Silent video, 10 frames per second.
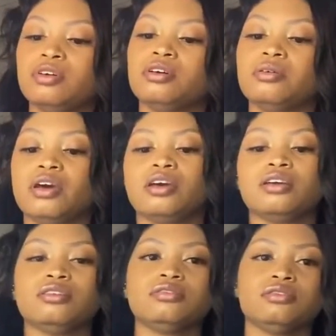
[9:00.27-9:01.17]
Okay,
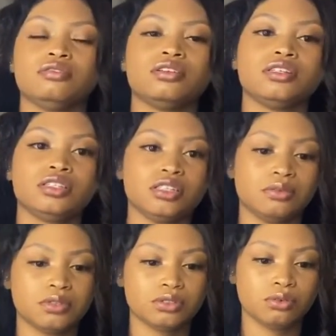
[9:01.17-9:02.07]
let's see
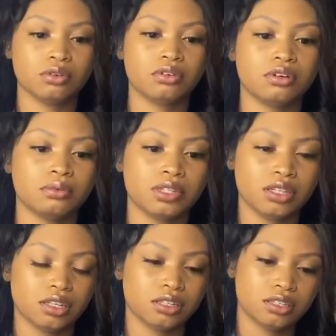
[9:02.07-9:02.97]
what's going on with
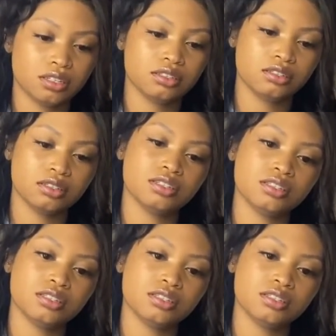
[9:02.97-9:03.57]
the